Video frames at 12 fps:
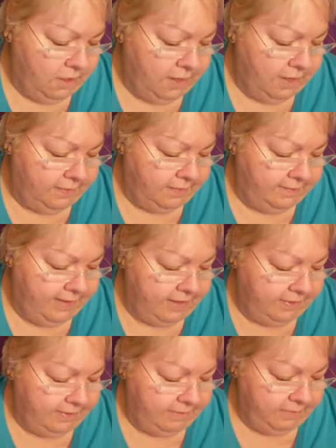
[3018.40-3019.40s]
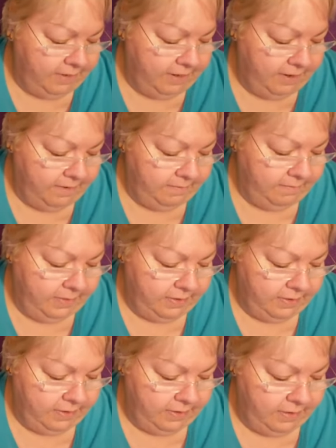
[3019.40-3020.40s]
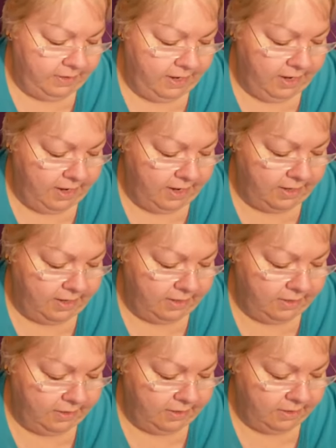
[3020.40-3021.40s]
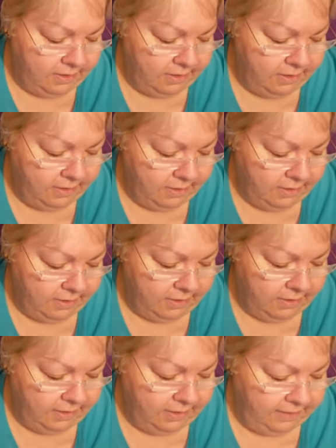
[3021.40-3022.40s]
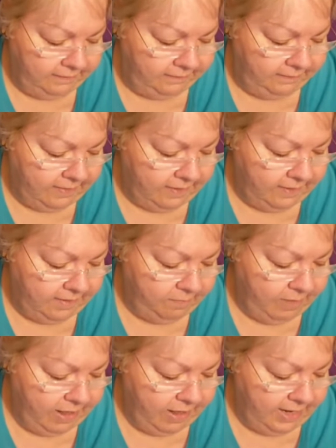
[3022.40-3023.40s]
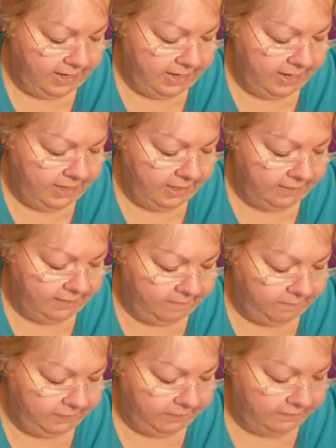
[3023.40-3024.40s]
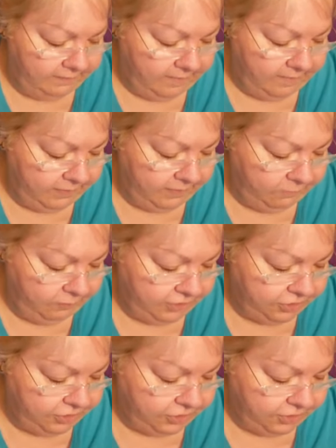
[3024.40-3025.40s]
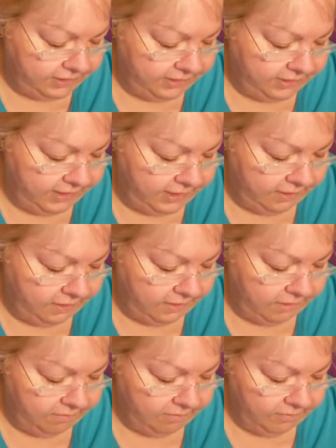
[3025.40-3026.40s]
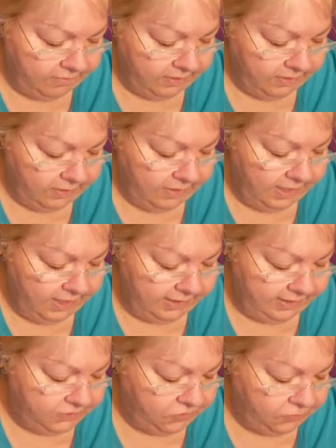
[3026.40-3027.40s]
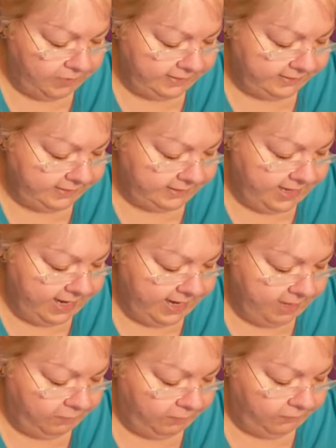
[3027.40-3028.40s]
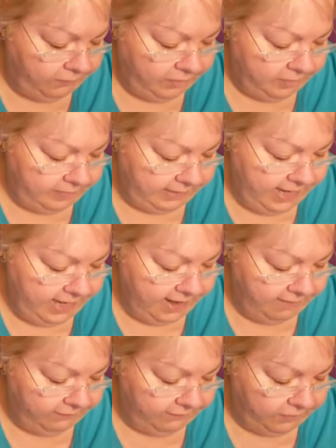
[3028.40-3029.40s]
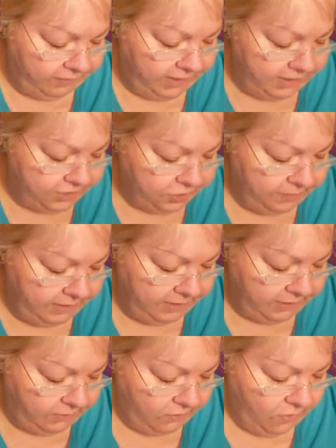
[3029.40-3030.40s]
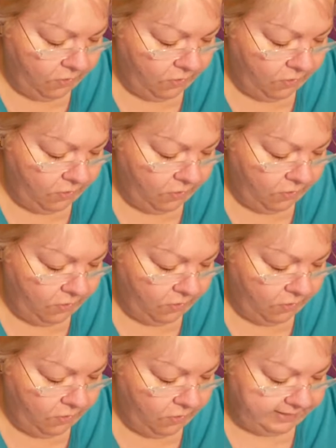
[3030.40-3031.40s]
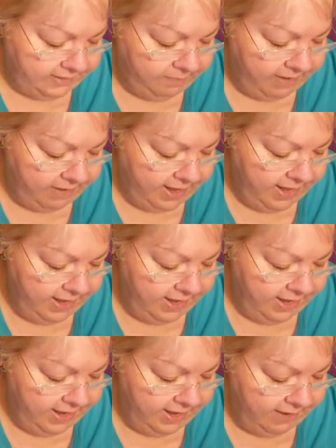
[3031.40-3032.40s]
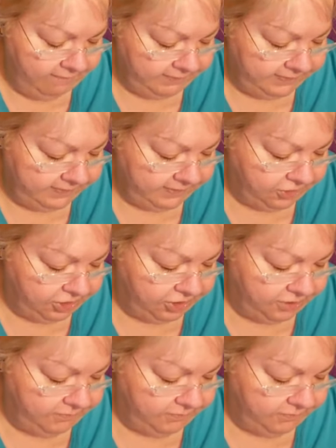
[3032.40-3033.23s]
Xanthan gum and nisin poly something something. Brush your teeth at least twice a day, preferably after each meal or as directed by a physician.